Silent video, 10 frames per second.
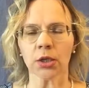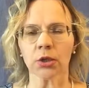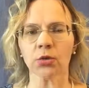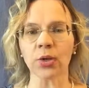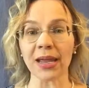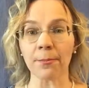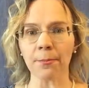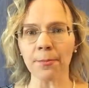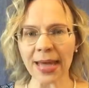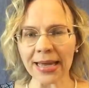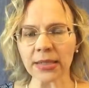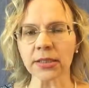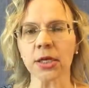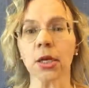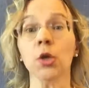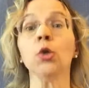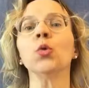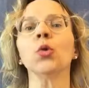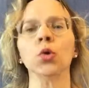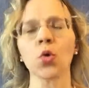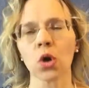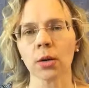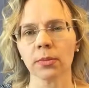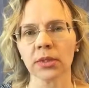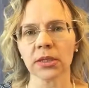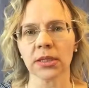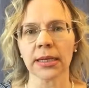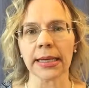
embed new norms